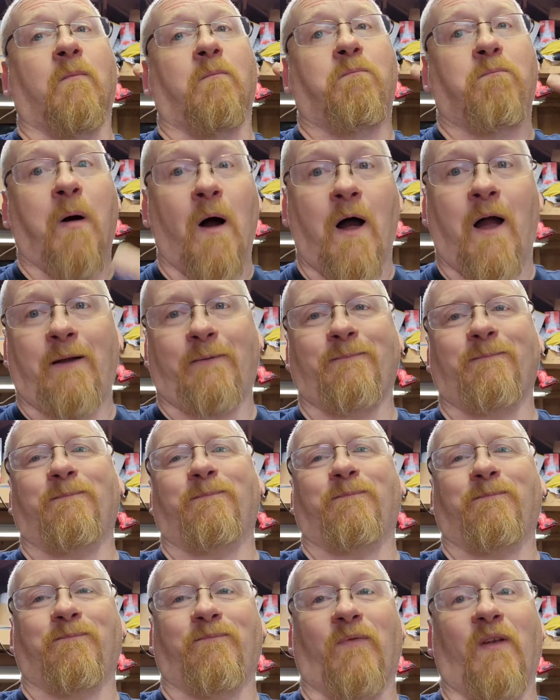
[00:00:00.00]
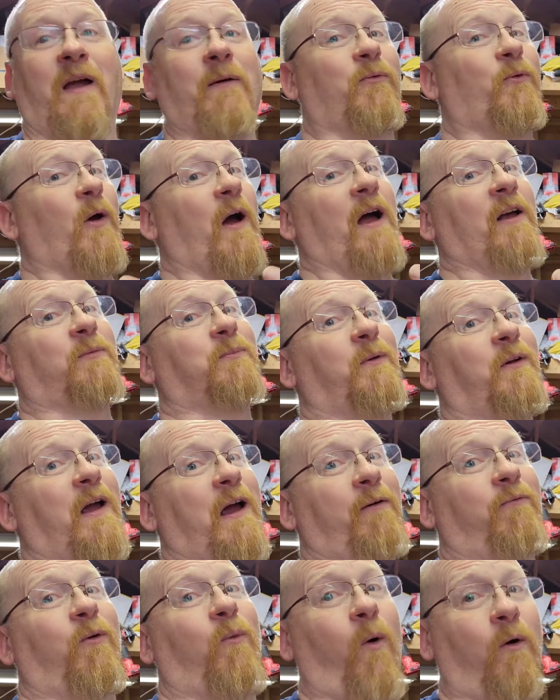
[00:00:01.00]
But if Craftsman
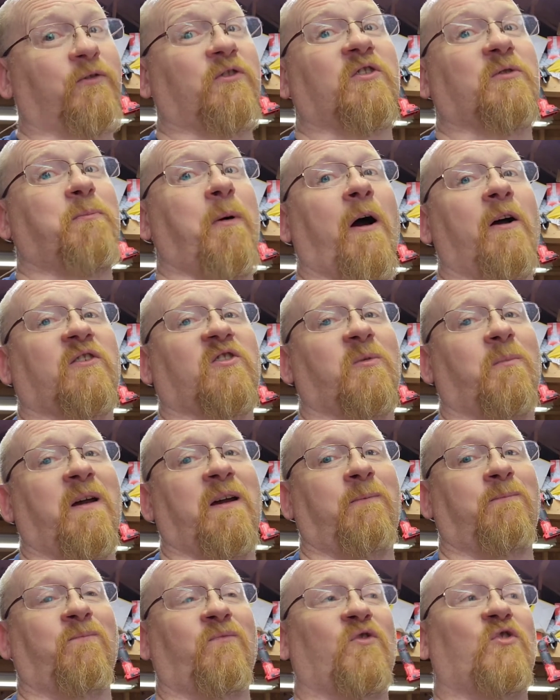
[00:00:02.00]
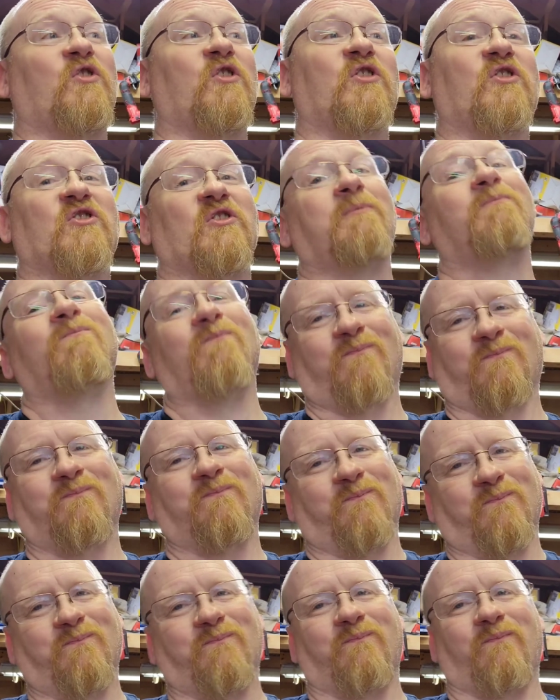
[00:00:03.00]
ever wants to sponsor me, just,
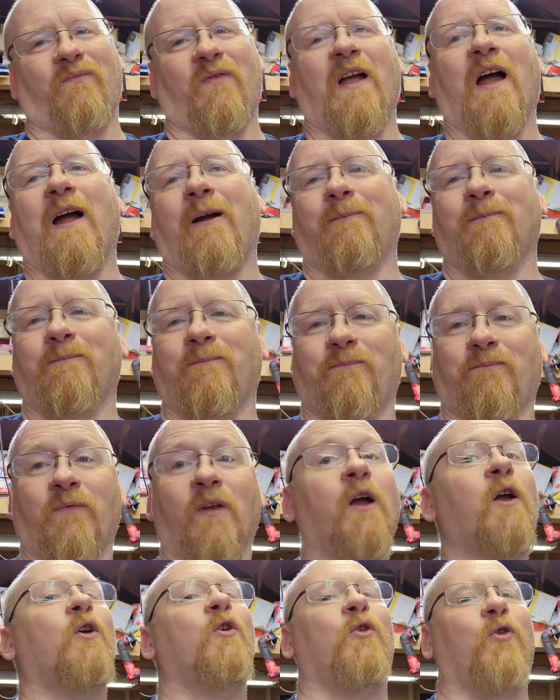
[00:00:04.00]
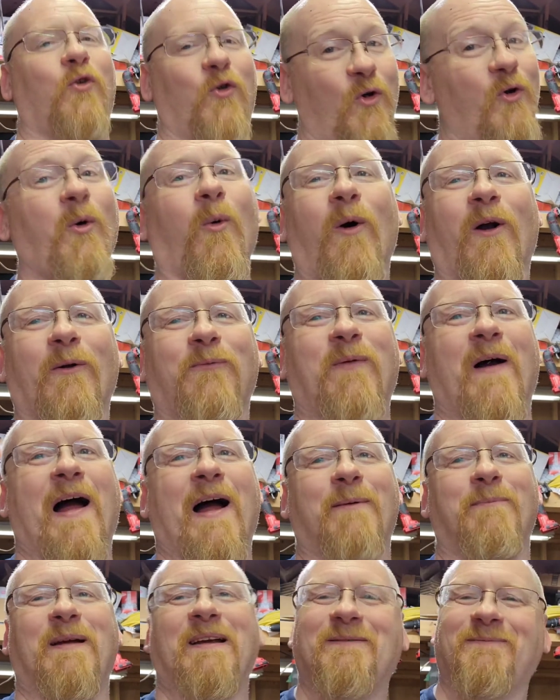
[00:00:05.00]
hey, you know where to
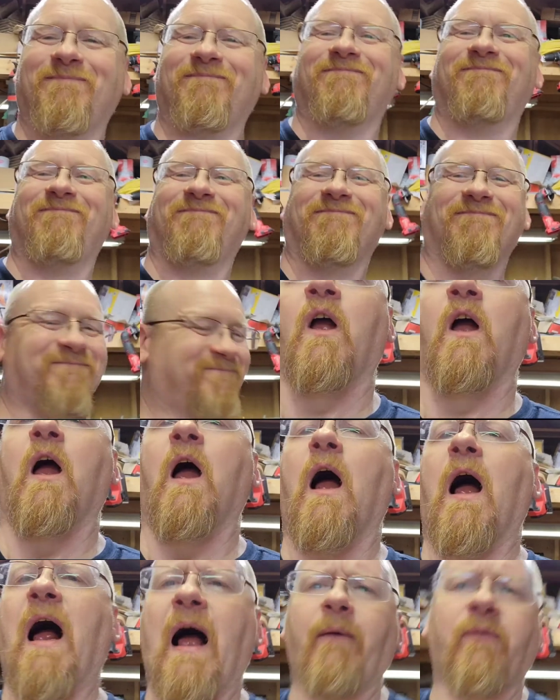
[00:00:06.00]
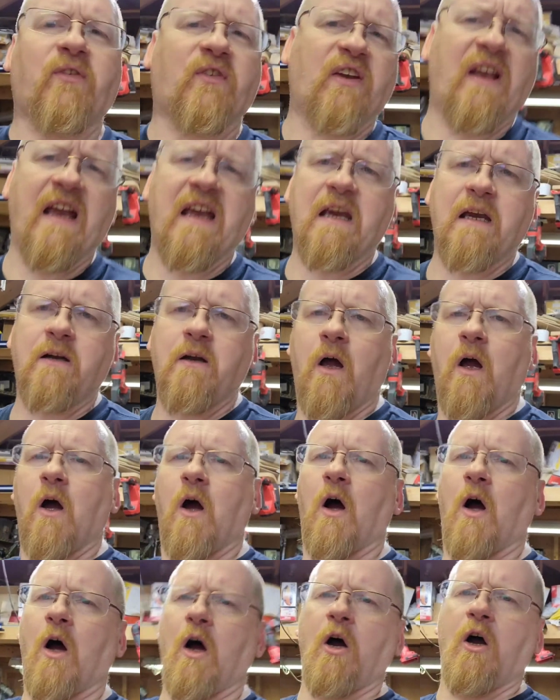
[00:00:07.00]
find me. I've seen
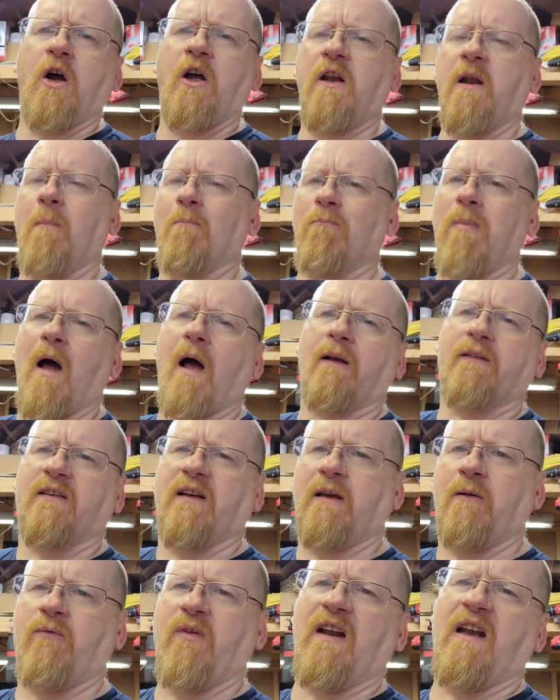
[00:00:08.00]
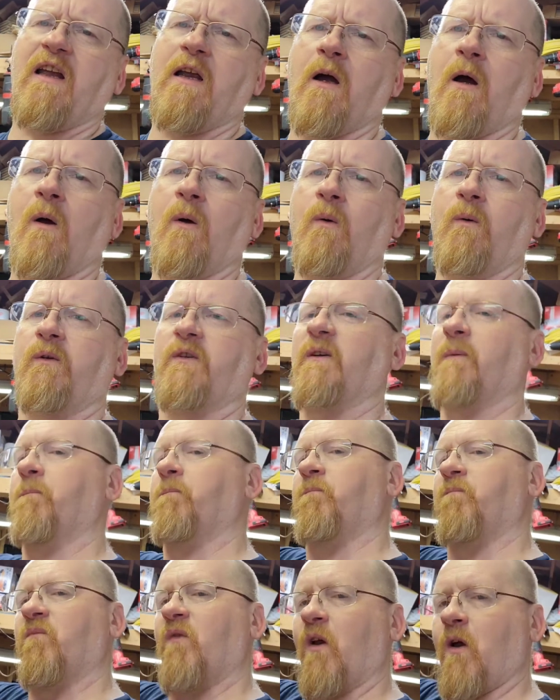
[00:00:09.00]
unboxing videos,
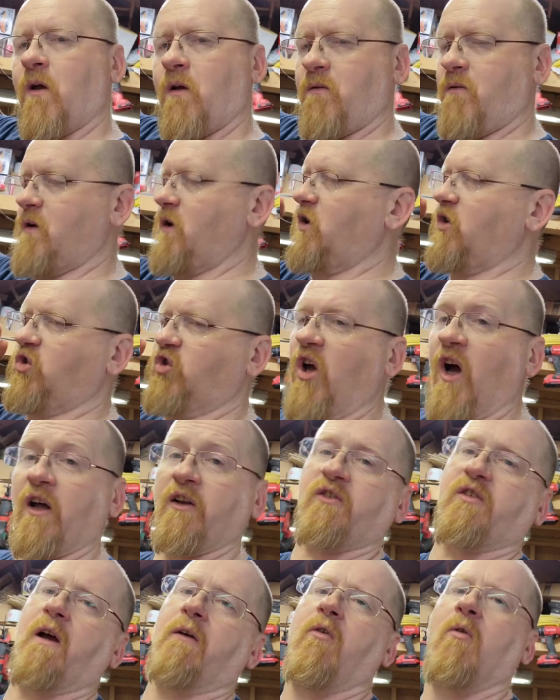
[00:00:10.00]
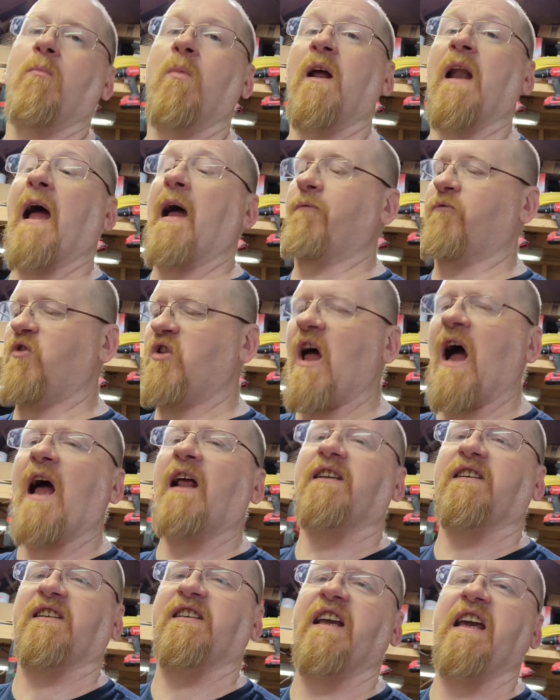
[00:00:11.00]
tons of them, but I've not
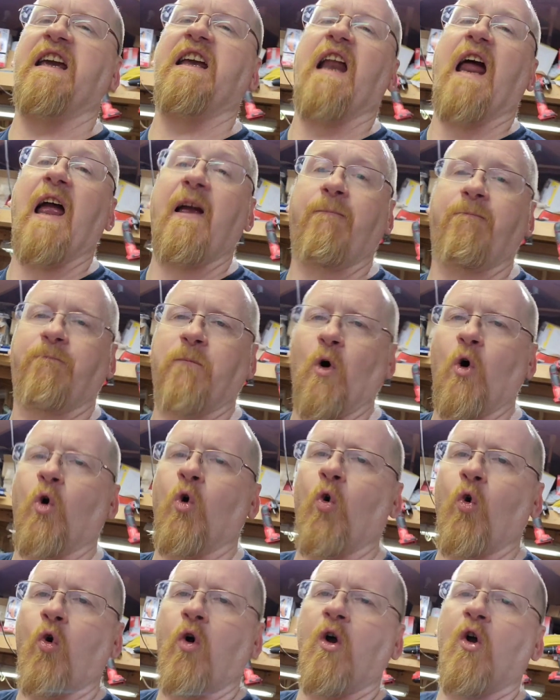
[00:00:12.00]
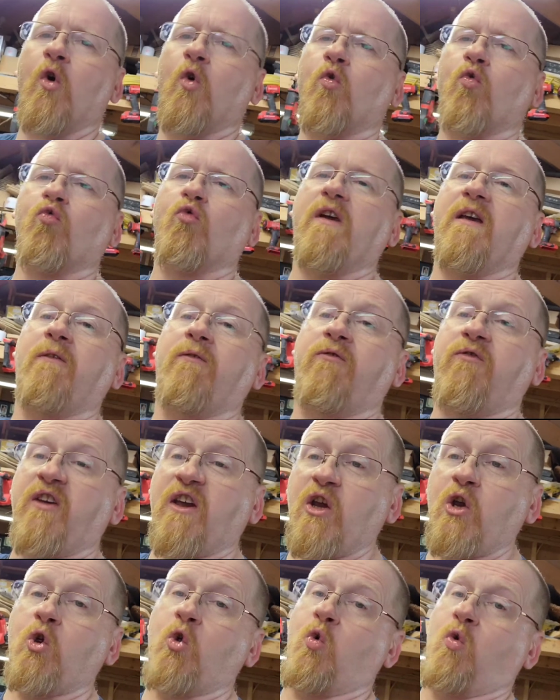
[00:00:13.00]
seen a full
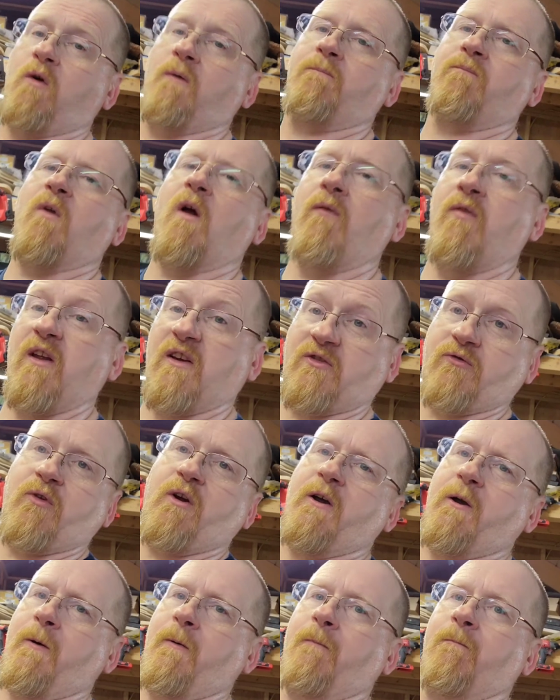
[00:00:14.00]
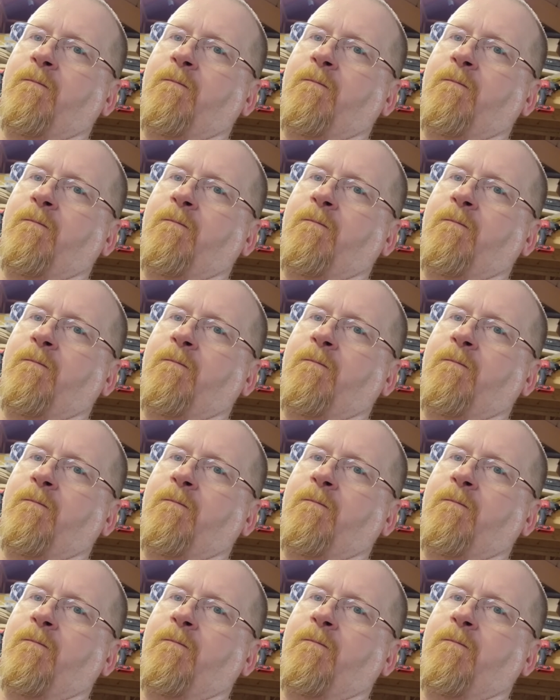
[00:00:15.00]
review of this right here,